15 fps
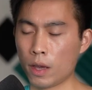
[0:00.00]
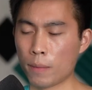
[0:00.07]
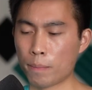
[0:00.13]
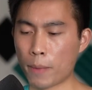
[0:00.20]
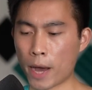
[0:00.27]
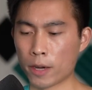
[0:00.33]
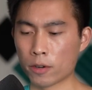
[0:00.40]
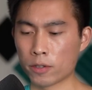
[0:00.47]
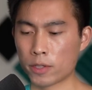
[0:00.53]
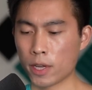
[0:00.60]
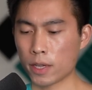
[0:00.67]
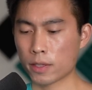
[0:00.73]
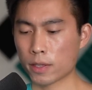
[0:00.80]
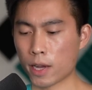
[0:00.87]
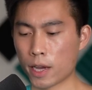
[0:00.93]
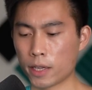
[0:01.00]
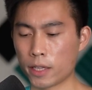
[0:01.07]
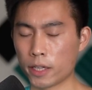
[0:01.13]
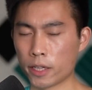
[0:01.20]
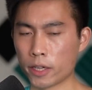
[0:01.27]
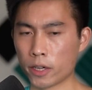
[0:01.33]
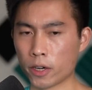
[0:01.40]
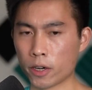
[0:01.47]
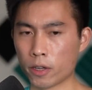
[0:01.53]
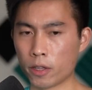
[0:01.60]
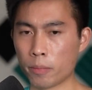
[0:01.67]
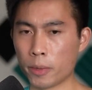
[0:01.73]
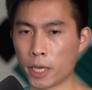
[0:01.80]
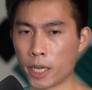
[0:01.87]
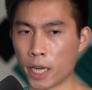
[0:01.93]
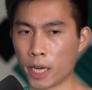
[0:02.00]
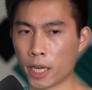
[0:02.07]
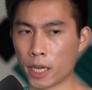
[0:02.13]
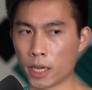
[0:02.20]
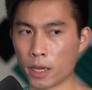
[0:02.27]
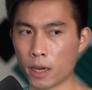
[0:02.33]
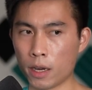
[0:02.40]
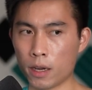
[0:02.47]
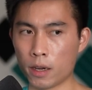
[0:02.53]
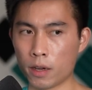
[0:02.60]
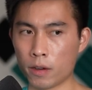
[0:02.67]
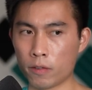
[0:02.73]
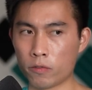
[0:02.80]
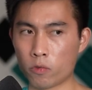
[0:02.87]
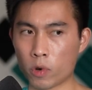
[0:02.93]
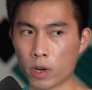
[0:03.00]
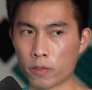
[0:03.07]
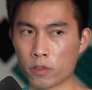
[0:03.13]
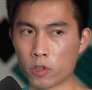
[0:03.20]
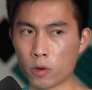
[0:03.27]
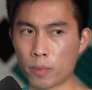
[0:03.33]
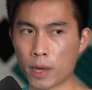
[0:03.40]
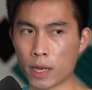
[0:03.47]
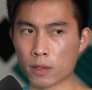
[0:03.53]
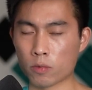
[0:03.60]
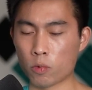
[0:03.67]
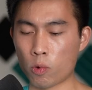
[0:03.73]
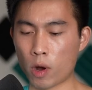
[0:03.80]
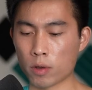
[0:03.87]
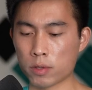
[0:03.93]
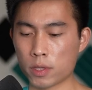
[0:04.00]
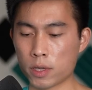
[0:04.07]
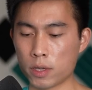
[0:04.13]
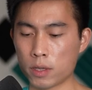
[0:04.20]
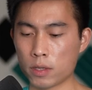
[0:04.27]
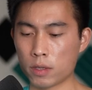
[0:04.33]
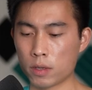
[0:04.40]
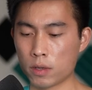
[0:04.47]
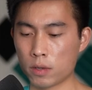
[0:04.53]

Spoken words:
Minor six, I hear the beginning of one of Chopin's waltzes.